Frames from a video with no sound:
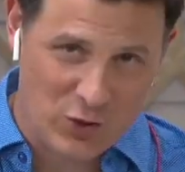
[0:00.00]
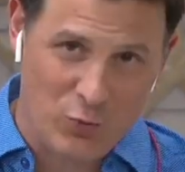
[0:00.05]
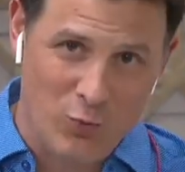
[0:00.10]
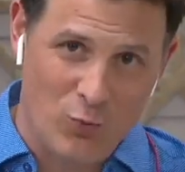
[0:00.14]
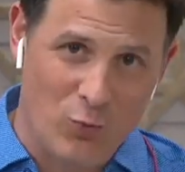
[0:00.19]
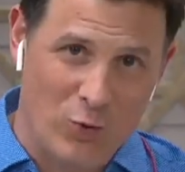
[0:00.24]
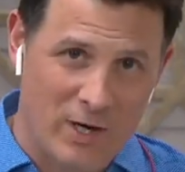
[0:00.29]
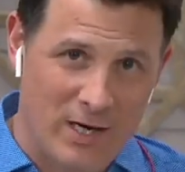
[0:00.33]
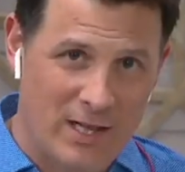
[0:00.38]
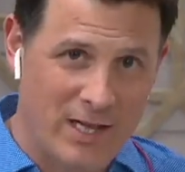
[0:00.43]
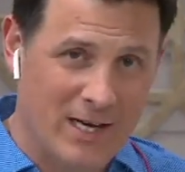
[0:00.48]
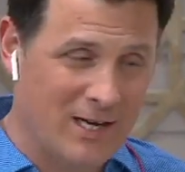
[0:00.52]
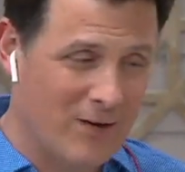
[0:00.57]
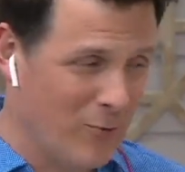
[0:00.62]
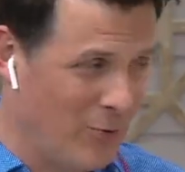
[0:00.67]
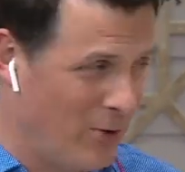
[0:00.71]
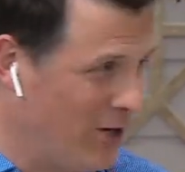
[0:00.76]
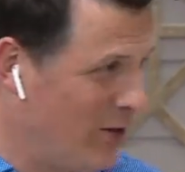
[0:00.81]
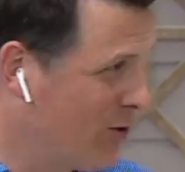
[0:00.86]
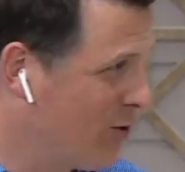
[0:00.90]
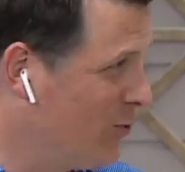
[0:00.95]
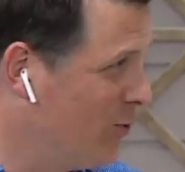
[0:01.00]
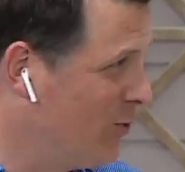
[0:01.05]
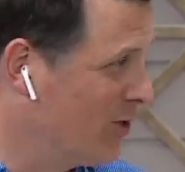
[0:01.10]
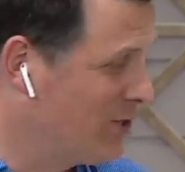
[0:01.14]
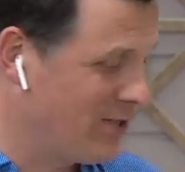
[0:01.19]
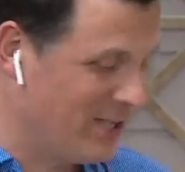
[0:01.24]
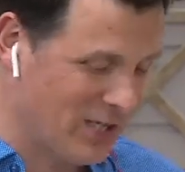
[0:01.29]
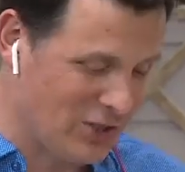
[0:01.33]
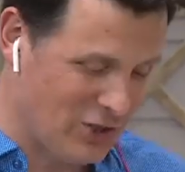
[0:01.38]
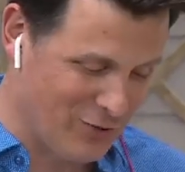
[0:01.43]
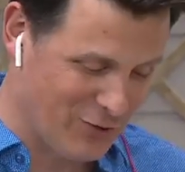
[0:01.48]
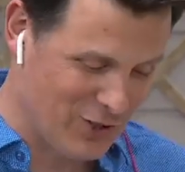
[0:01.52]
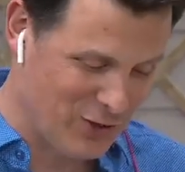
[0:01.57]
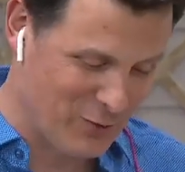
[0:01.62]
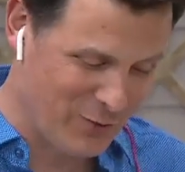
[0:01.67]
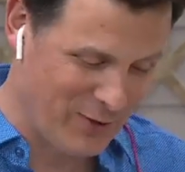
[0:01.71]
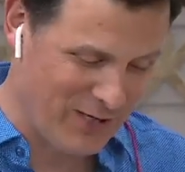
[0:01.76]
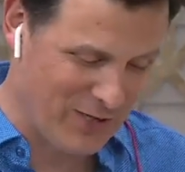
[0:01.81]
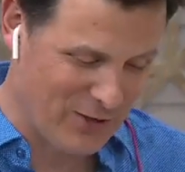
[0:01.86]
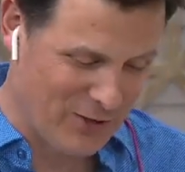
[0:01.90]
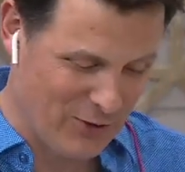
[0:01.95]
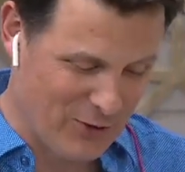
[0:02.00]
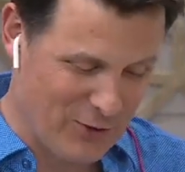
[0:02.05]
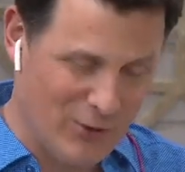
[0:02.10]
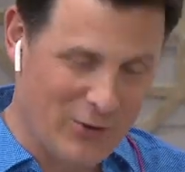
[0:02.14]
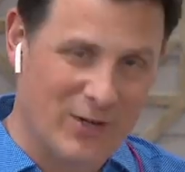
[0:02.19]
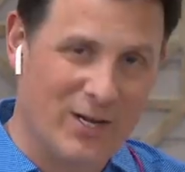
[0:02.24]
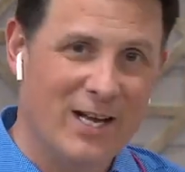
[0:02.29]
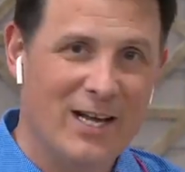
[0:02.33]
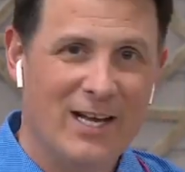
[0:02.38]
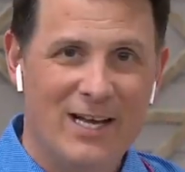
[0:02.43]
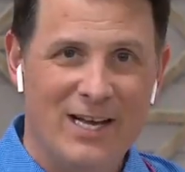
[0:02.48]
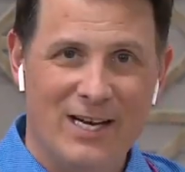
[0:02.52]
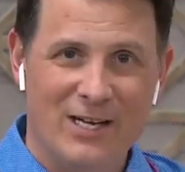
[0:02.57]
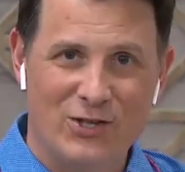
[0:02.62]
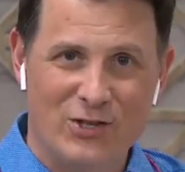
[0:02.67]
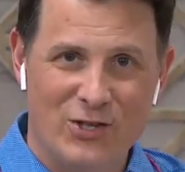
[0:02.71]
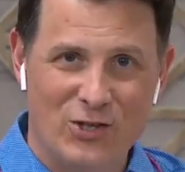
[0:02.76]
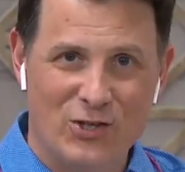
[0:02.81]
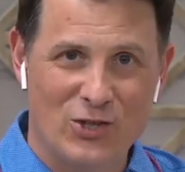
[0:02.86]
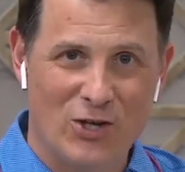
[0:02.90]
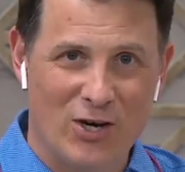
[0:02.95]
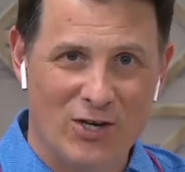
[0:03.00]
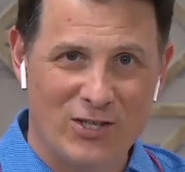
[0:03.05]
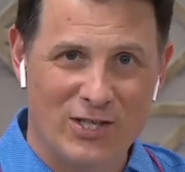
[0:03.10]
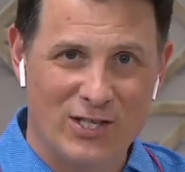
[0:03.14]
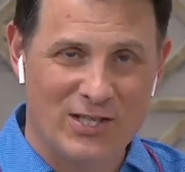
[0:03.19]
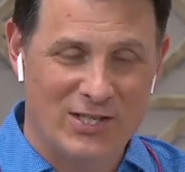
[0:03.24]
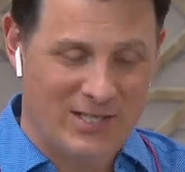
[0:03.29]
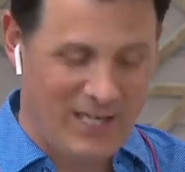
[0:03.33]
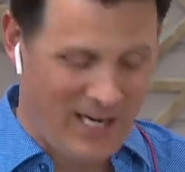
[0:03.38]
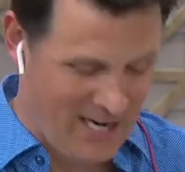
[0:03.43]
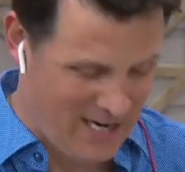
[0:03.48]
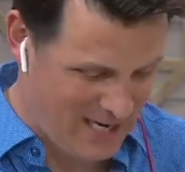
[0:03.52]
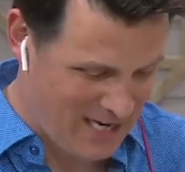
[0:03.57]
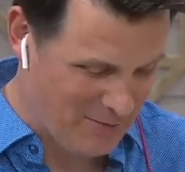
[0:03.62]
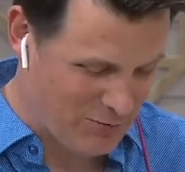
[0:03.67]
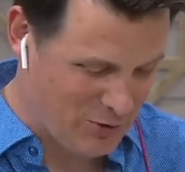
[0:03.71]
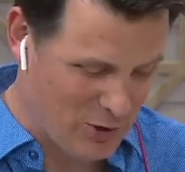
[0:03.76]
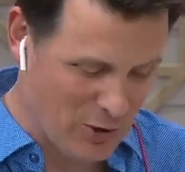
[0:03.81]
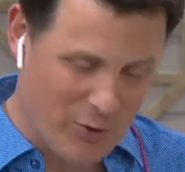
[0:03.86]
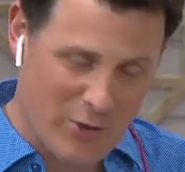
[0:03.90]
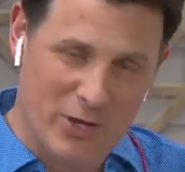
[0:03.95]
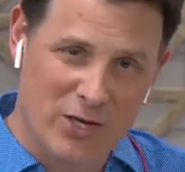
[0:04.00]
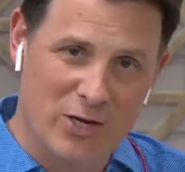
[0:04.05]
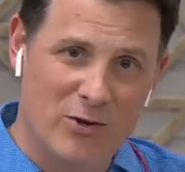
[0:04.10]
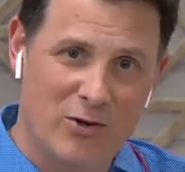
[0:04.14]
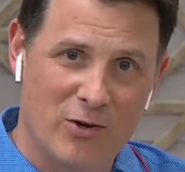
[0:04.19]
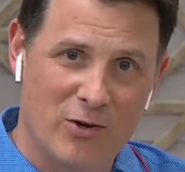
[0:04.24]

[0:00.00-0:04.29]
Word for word: things, one of the one of the cool accessories we include is the charging stand. I'm yeah. showing you